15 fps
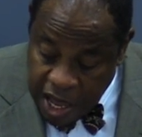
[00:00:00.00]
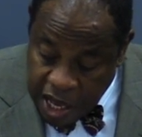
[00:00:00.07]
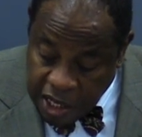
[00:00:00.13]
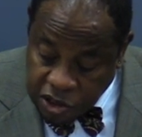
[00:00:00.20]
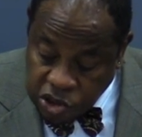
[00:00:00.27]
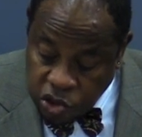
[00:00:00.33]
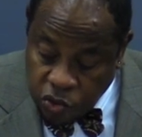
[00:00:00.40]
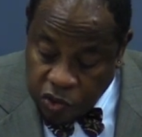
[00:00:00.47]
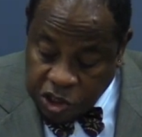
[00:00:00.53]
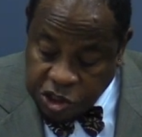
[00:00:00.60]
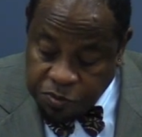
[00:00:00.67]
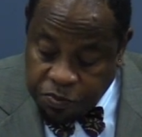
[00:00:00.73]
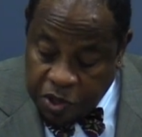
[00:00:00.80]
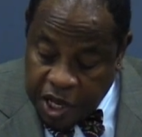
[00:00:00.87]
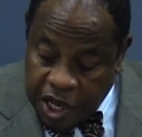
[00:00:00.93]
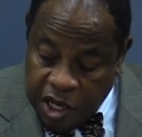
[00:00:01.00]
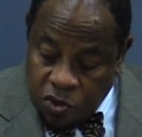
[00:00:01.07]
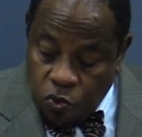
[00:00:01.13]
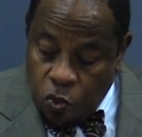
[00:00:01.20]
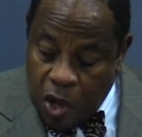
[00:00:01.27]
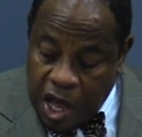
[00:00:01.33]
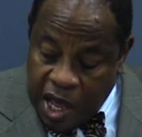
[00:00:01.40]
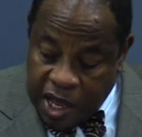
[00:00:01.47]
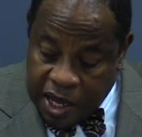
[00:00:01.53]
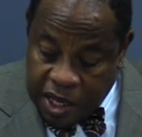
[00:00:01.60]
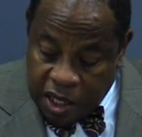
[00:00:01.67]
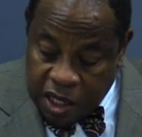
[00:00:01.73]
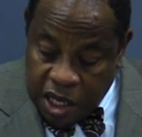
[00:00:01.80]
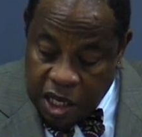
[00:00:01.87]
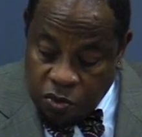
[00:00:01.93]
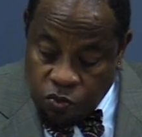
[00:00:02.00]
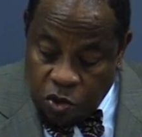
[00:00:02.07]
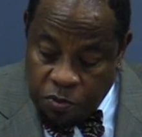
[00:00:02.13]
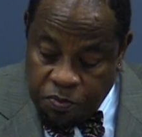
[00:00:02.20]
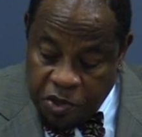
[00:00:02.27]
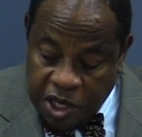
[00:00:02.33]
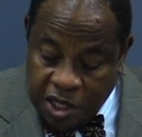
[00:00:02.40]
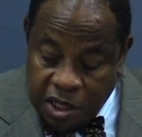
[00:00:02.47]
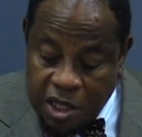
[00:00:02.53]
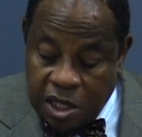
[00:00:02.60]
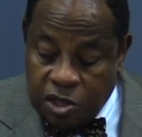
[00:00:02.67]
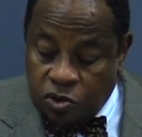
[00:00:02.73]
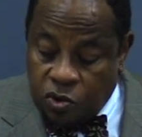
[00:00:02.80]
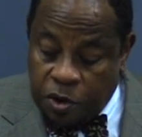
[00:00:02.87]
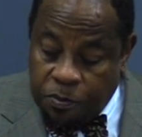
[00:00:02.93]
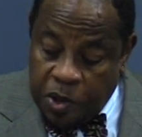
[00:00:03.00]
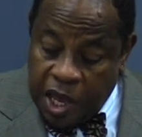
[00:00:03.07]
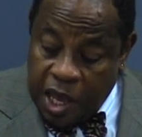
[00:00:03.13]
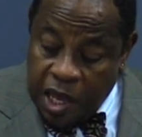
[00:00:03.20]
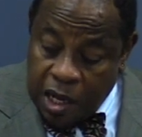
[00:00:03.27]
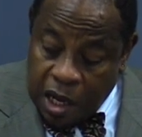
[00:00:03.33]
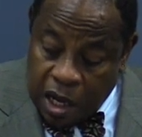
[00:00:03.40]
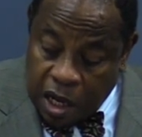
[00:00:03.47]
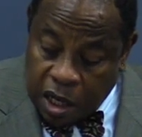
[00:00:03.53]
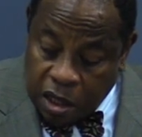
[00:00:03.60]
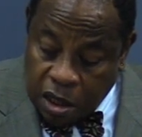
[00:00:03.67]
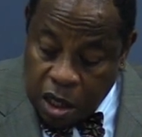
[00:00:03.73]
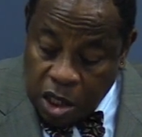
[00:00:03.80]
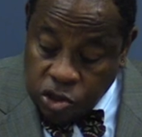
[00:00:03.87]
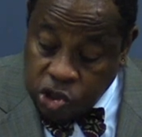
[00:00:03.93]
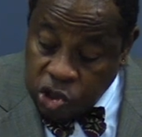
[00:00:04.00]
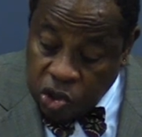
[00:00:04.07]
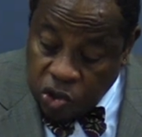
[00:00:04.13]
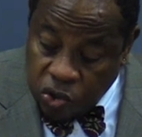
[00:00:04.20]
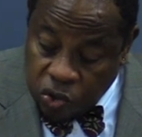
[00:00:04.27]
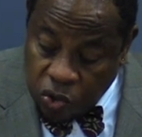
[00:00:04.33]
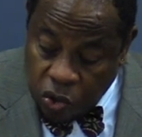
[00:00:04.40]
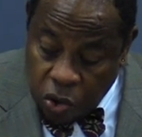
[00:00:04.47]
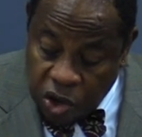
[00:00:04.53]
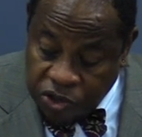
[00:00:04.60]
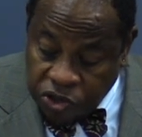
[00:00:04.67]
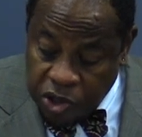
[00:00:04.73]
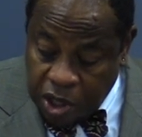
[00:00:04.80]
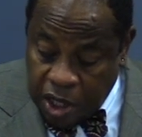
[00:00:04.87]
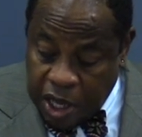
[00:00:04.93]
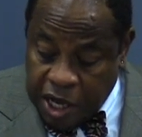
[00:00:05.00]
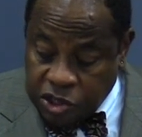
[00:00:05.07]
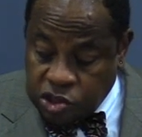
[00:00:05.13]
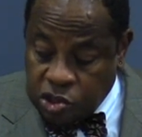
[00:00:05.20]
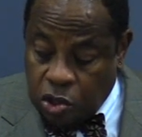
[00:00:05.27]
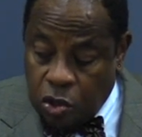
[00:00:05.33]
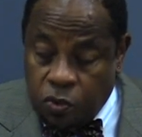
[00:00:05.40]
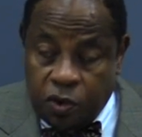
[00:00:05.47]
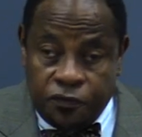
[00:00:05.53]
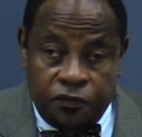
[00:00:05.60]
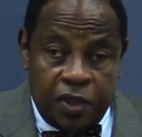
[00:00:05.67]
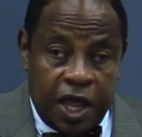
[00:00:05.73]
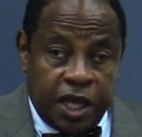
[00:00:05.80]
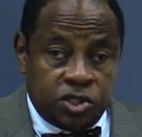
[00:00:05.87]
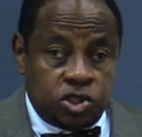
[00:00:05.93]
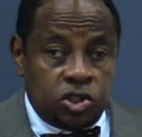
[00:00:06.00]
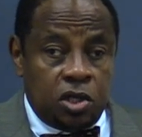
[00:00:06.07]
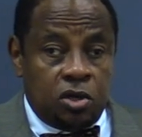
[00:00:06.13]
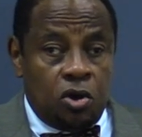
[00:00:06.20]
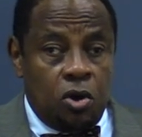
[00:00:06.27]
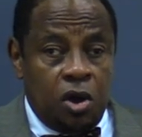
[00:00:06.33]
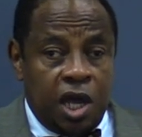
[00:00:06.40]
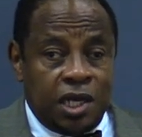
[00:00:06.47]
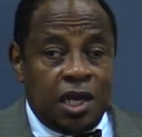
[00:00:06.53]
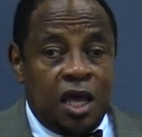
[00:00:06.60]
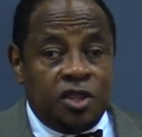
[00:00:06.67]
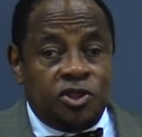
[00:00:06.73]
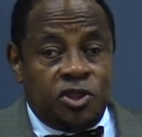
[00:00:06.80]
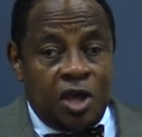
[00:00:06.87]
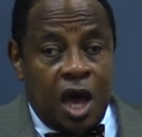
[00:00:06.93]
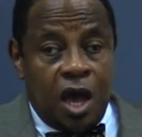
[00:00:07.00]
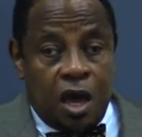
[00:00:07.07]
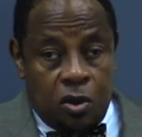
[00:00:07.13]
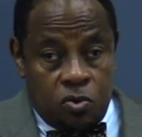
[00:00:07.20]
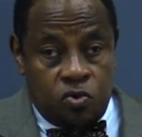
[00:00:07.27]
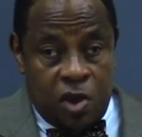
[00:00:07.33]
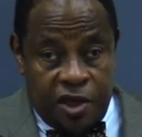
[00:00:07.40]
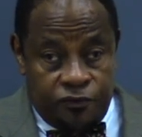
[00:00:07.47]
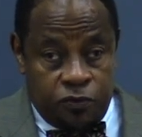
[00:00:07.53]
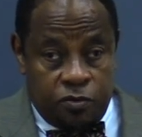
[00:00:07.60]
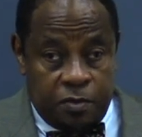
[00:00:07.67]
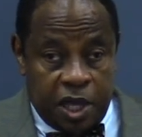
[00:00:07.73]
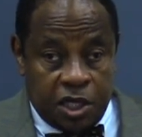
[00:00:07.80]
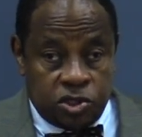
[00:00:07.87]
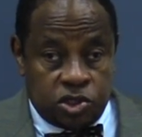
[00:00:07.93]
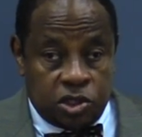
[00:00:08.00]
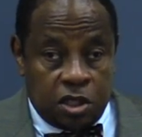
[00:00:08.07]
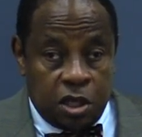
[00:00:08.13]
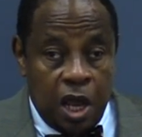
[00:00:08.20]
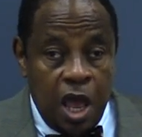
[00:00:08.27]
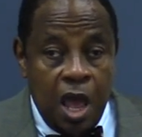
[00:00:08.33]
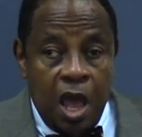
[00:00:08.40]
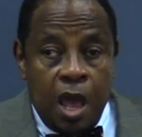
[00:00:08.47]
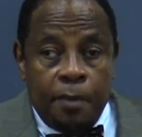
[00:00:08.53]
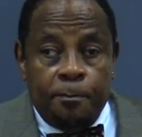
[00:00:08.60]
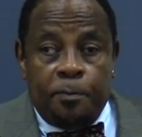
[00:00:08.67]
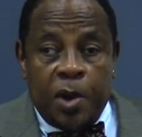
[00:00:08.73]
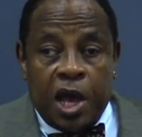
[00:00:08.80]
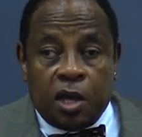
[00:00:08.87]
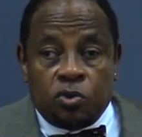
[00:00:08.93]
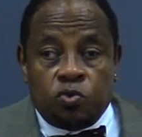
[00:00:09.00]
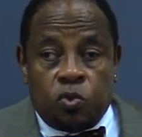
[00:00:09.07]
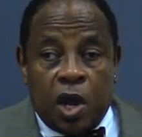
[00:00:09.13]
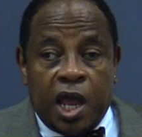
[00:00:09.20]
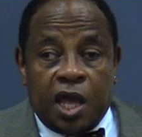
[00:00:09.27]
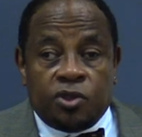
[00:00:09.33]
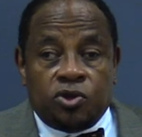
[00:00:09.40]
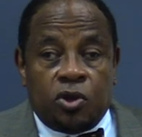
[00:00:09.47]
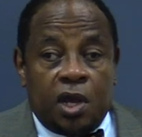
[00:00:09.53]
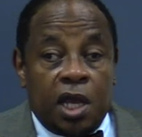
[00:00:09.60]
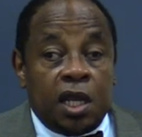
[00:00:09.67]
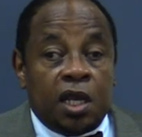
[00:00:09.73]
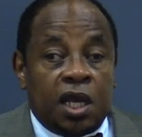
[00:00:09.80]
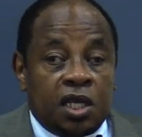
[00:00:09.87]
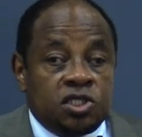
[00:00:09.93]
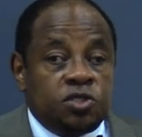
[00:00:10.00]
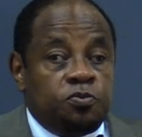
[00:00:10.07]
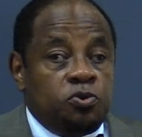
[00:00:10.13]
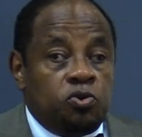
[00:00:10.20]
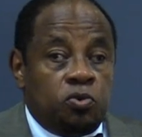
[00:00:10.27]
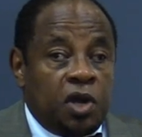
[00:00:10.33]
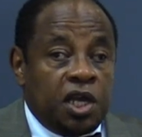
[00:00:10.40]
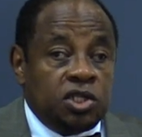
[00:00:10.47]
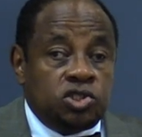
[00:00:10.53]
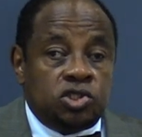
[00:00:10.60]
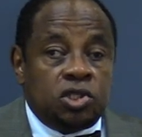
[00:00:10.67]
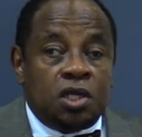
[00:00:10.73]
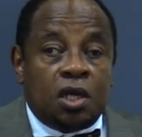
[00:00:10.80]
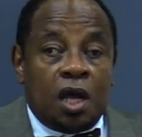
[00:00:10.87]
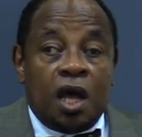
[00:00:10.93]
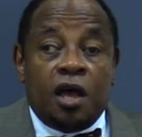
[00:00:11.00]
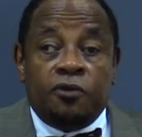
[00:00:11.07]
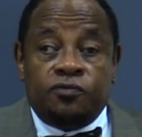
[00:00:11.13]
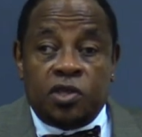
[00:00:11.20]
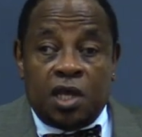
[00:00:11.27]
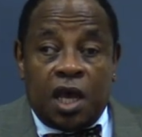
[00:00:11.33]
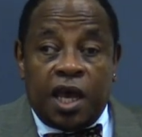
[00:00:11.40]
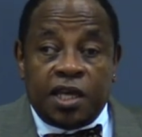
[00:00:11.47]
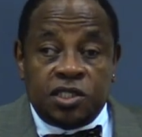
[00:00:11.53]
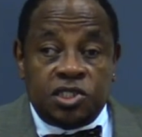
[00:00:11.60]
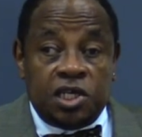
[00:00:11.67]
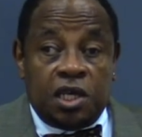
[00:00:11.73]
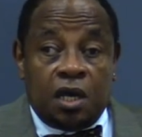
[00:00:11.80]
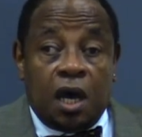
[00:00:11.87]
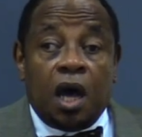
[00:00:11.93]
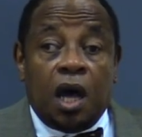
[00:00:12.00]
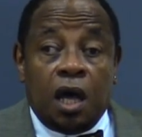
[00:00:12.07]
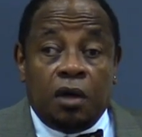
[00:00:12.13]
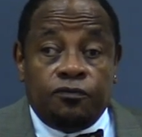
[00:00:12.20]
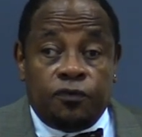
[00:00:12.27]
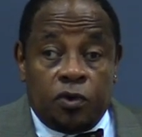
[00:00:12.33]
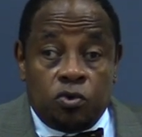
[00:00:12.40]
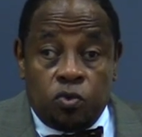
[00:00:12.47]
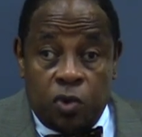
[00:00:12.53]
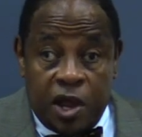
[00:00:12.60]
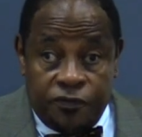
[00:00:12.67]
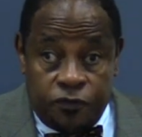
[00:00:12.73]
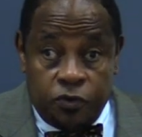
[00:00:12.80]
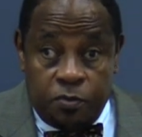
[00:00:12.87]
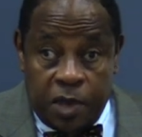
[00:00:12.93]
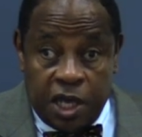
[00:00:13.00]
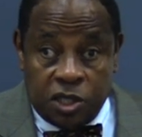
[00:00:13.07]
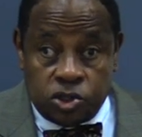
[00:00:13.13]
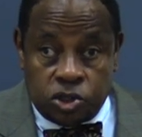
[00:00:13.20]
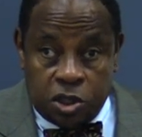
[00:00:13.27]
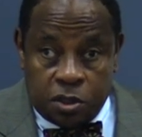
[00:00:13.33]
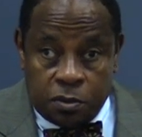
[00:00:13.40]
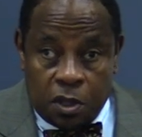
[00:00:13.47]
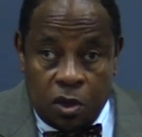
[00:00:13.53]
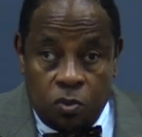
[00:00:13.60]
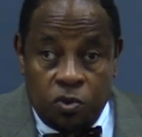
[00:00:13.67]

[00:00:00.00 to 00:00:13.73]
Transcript: and to explain why it will be neither a paean to or theological reflection on the Reformation, but rather an exploration of the idea of Reformation.